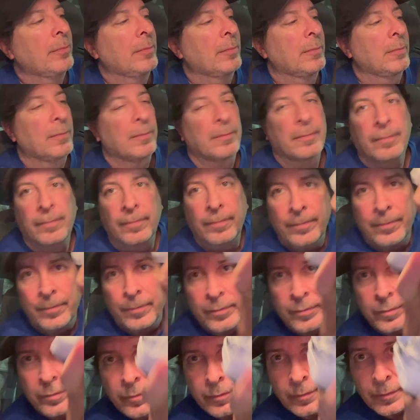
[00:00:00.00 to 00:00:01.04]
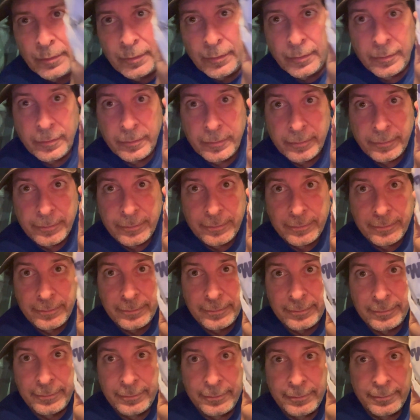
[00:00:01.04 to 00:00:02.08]

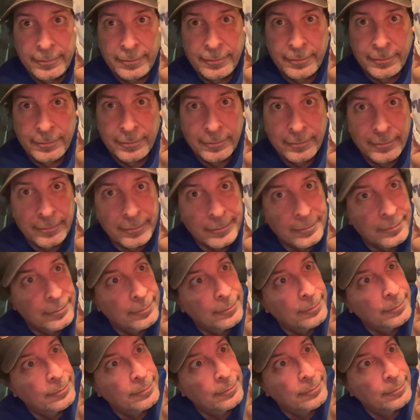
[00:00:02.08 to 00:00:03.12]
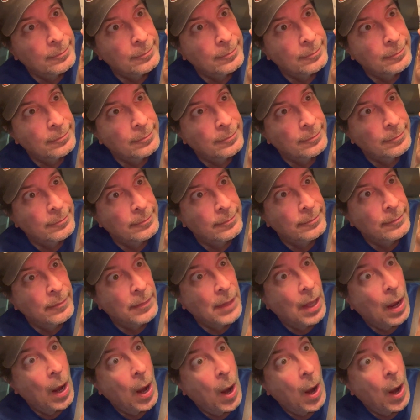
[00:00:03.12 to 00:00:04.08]
Nobody speaks.